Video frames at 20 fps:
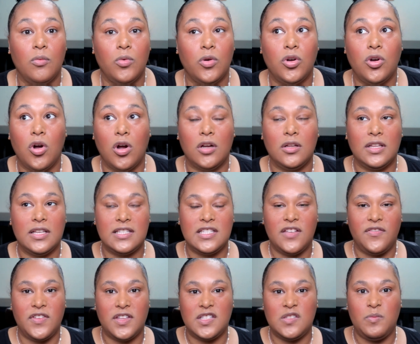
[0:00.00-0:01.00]
Regardless
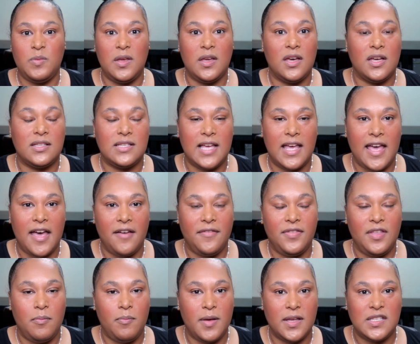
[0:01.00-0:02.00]
if it's because I
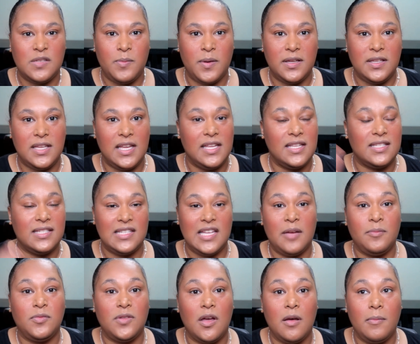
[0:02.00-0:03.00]
have the best by date
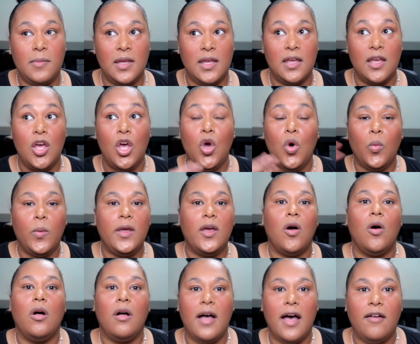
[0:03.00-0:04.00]
stamped on me, we
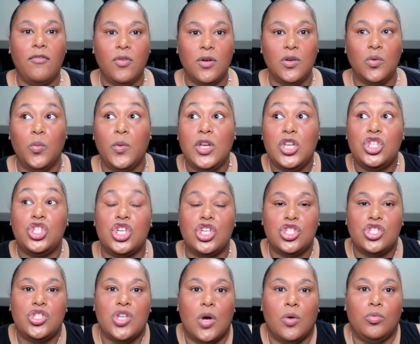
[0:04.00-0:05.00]
all have one. We
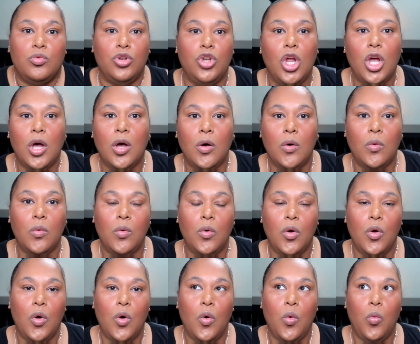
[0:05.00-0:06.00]
just don't know
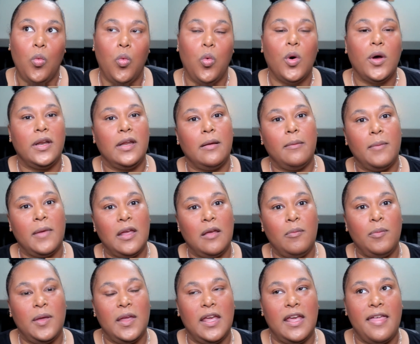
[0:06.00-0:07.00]
what it may
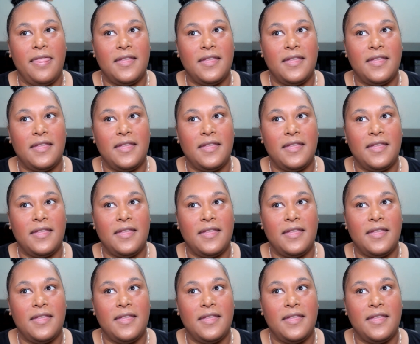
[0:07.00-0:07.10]
be.